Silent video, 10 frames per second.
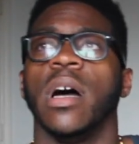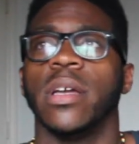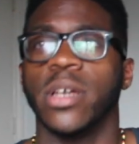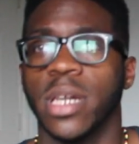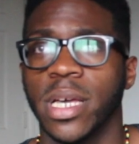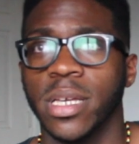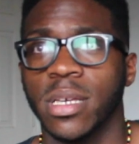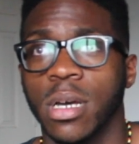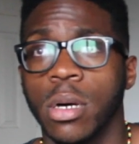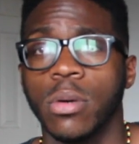and you're like,
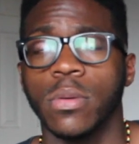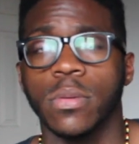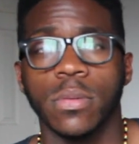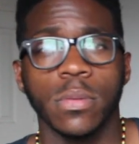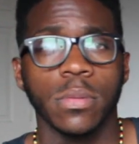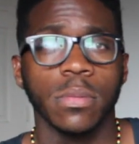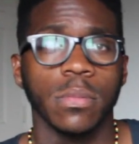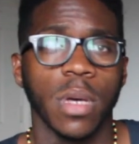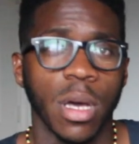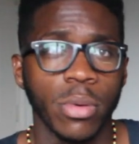oh,
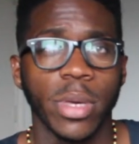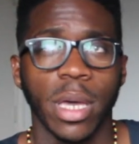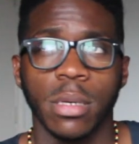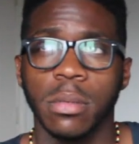okay,